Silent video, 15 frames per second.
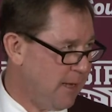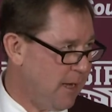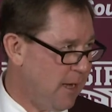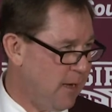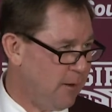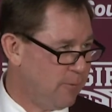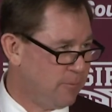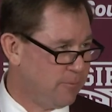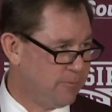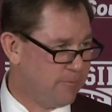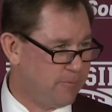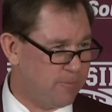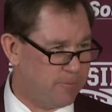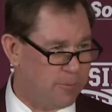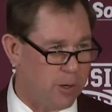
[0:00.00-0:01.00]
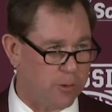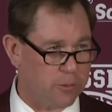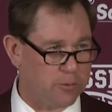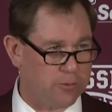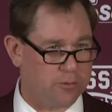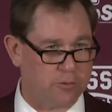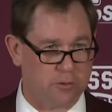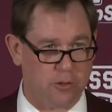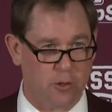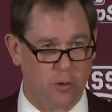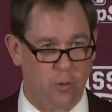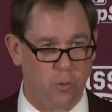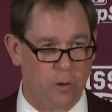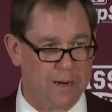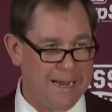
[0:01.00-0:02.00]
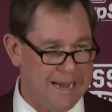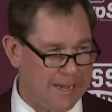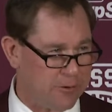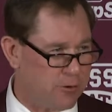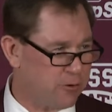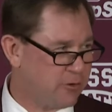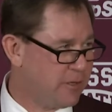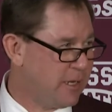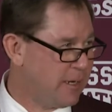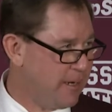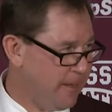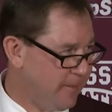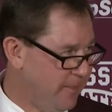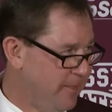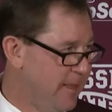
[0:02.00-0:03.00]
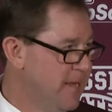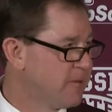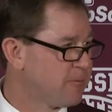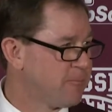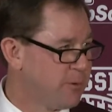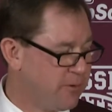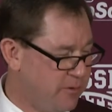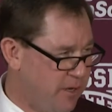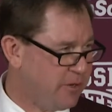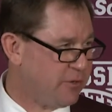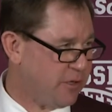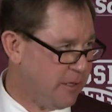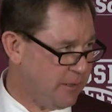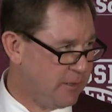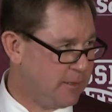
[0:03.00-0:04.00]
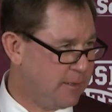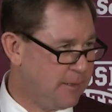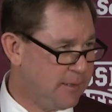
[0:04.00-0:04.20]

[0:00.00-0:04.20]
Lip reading: of folks who were interested in this position,